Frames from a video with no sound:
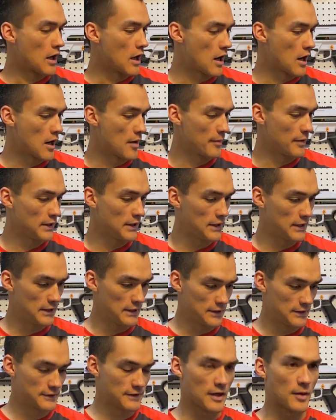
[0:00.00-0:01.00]
It
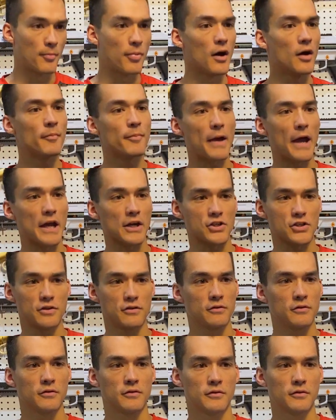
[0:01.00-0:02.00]
is a
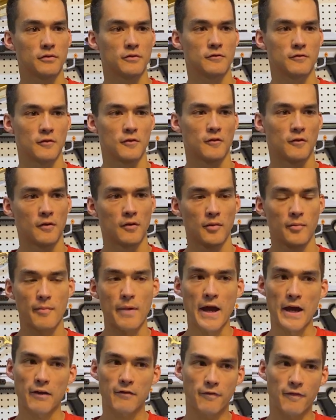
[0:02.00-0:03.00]
pump-action,
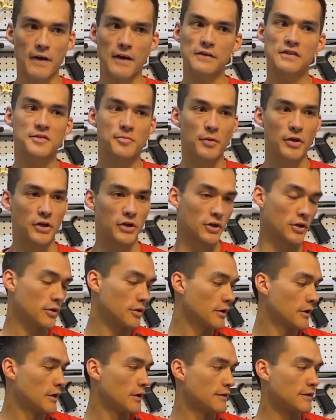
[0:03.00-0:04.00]
mag-fed Springer,
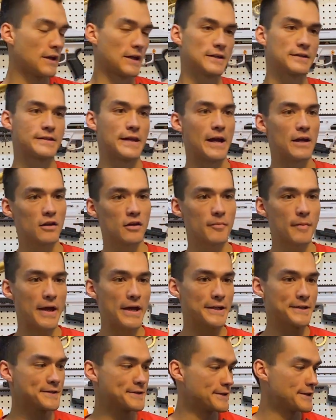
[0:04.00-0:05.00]
takes Talon
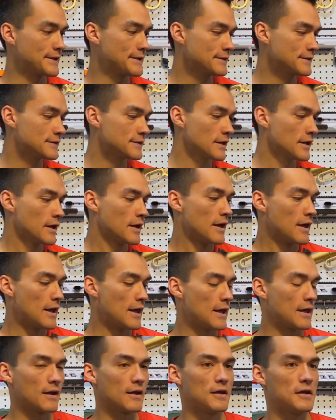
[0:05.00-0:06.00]
magazines.
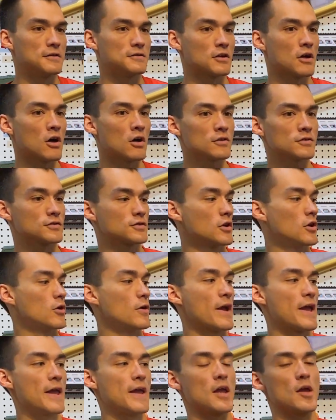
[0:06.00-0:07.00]
It is
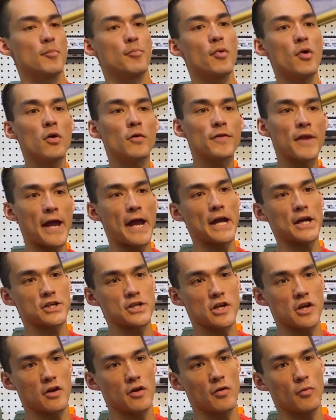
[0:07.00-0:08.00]
also a
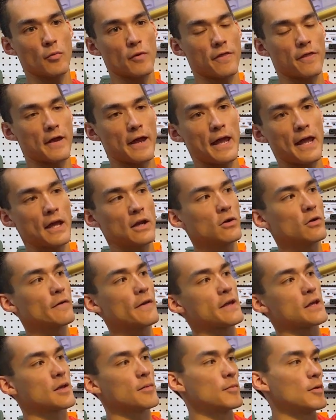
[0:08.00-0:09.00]
bolt-action with a handle
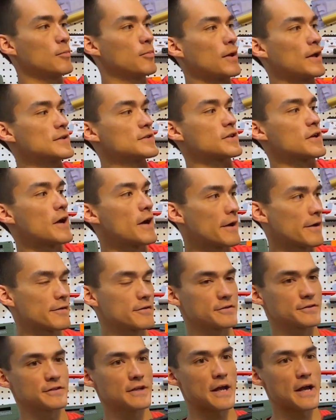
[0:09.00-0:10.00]
that can be placed on
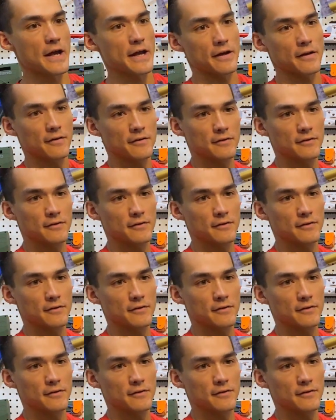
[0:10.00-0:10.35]
either side.